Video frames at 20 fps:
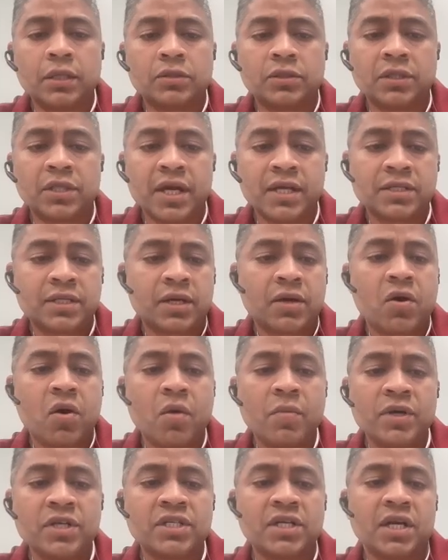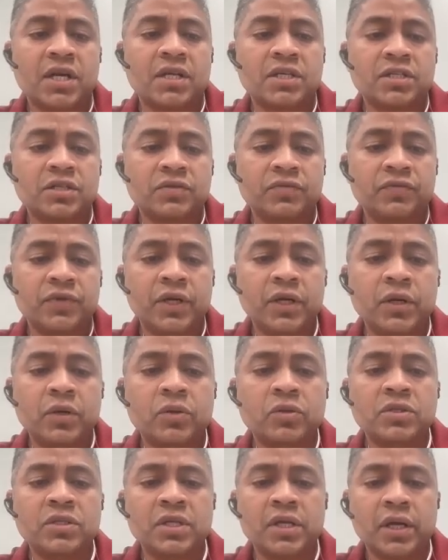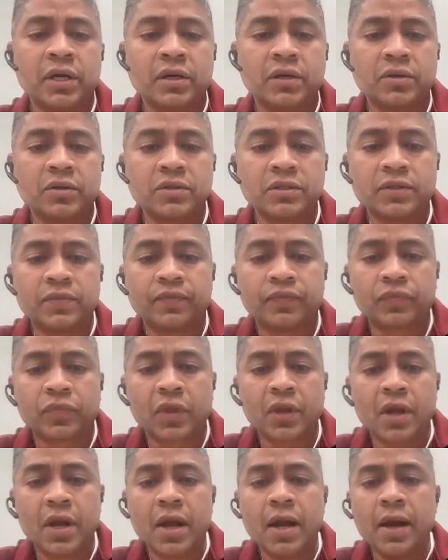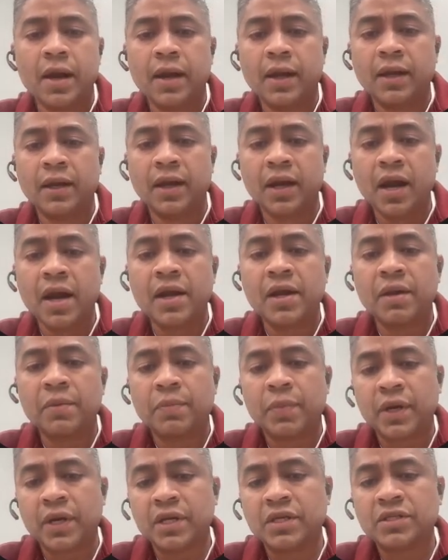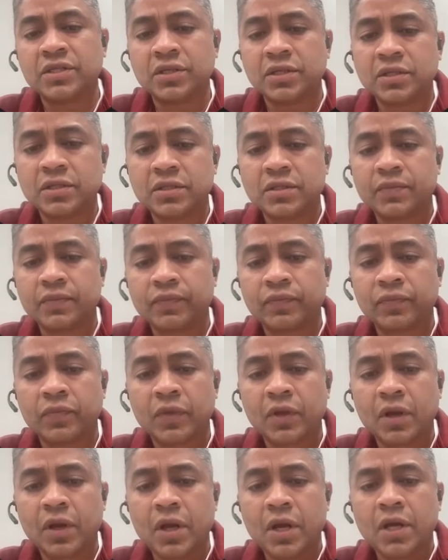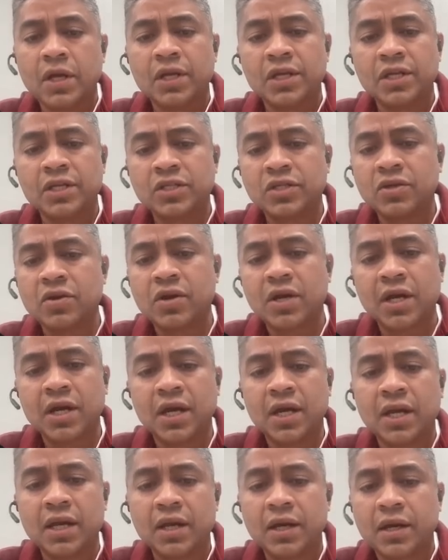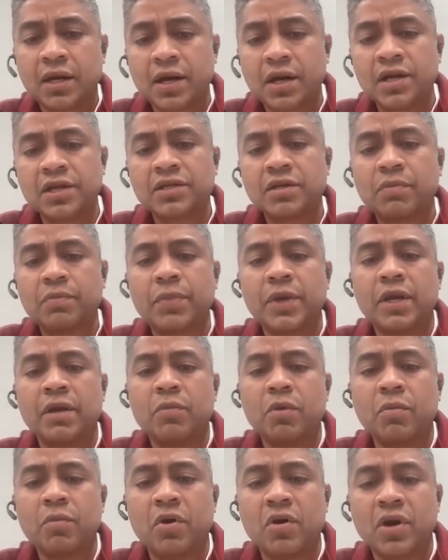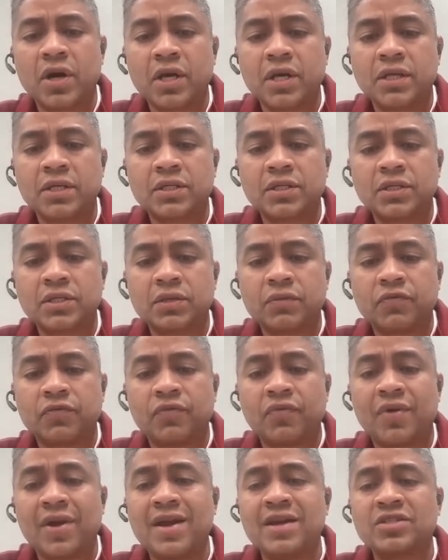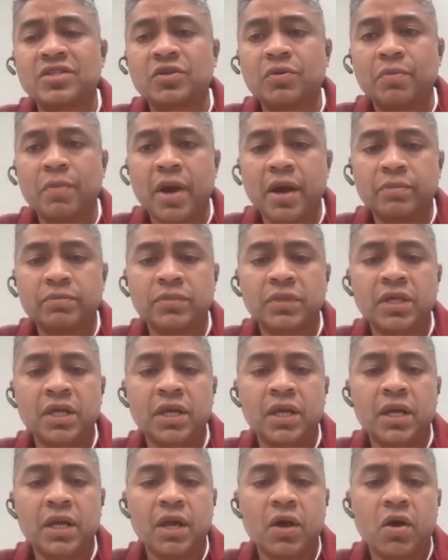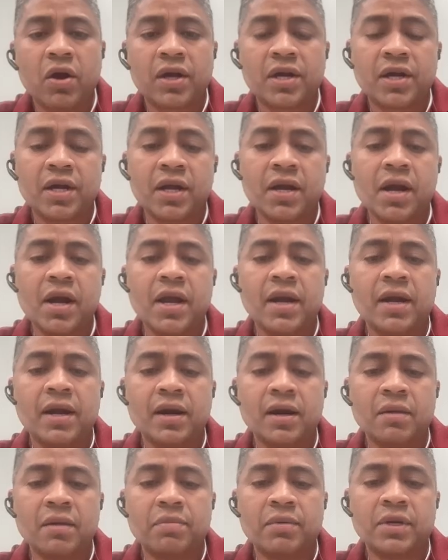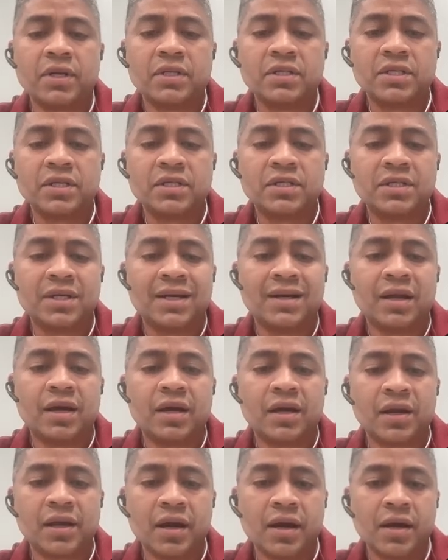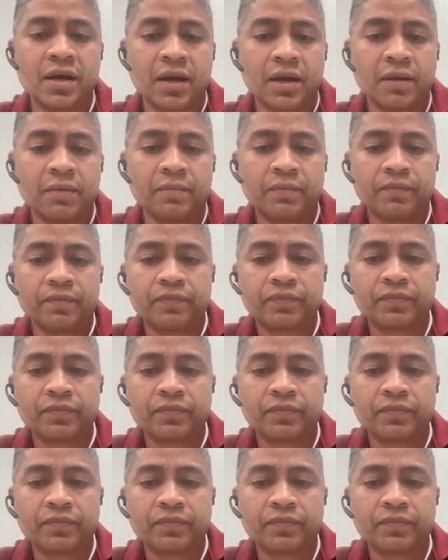So that's a common challenge we do see across. Delayed dependencies. Historically, traditional PMO models fails to map the critical interdependencies in real time.